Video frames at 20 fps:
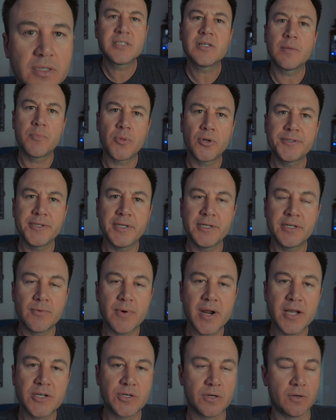It's a
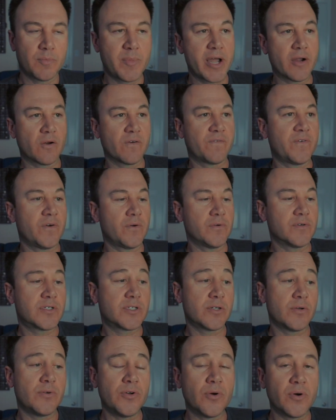multi-directional microphone.
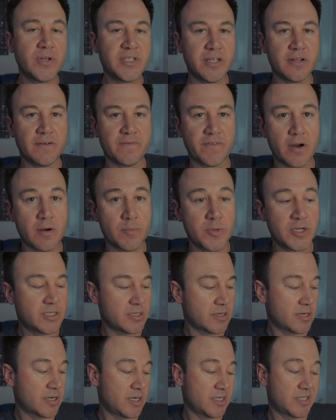So noisy
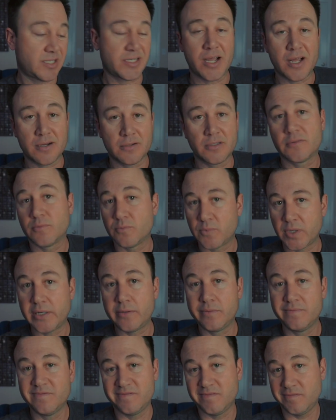environments are going to sound, well,
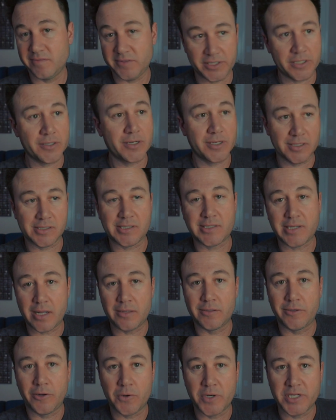they're going to
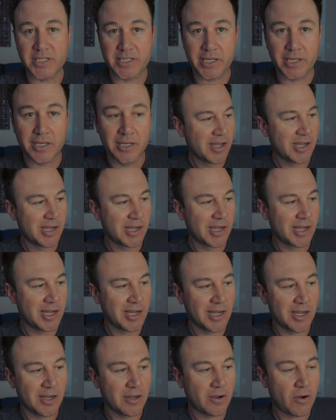sound noisy.
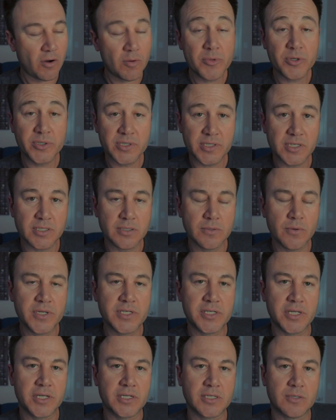Almost as
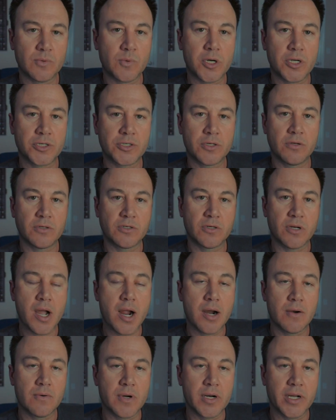noisy as a washer and
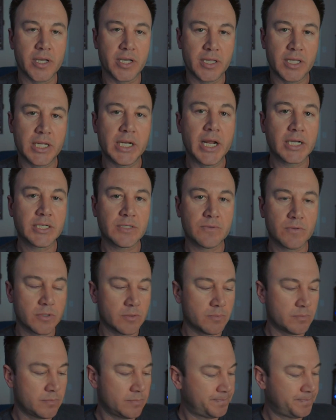dryer running in the next room.